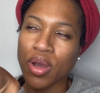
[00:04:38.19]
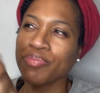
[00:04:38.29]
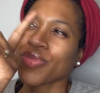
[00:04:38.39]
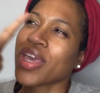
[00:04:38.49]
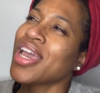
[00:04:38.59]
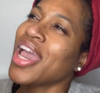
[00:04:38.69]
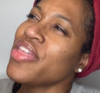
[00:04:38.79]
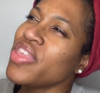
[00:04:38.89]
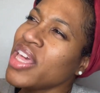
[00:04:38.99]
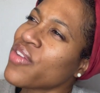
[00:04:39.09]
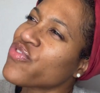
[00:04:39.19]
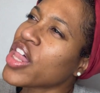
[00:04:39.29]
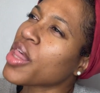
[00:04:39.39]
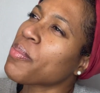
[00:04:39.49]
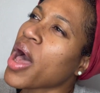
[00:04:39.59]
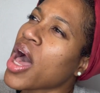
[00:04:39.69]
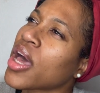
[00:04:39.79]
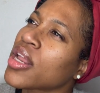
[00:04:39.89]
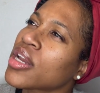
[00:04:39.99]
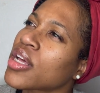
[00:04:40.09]
And then I fell
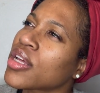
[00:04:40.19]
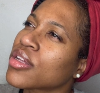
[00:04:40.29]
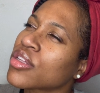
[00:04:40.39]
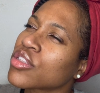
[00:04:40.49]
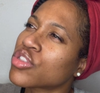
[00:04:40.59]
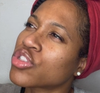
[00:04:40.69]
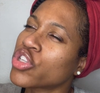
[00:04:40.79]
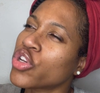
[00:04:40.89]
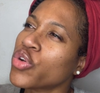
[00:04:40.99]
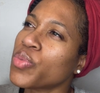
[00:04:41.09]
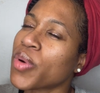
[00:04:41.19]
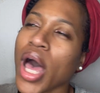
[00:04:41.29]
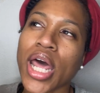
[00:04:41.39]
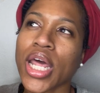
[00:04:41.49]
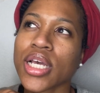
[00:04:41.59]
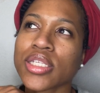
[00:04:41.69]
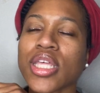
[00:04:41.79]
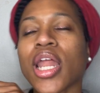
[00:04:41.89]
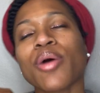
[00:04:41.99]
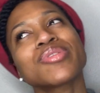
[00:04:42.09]
upon two products
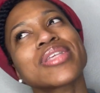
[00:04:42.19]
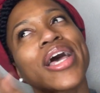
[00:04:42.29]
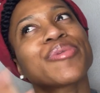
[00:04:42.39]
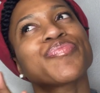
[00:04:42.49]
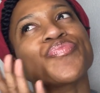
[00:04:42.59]
that I was like,